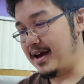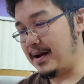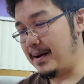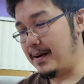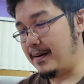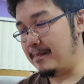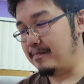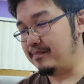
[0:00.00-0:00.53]

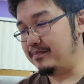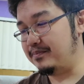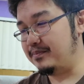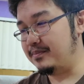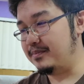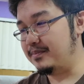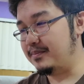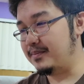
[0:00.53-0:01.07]

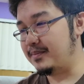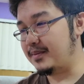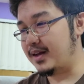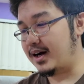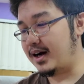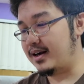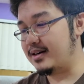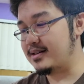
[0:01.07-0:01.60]
am
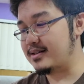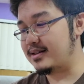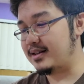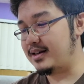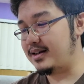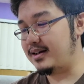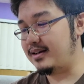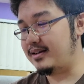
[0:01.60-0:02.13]

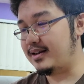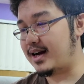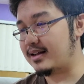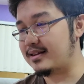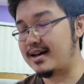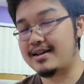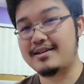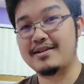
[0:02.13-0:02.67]
honestly
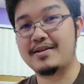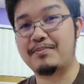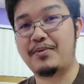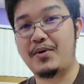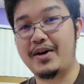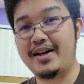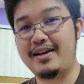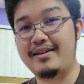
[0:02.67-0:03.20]
not that
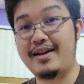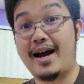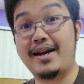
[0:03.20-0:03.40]
disappointed.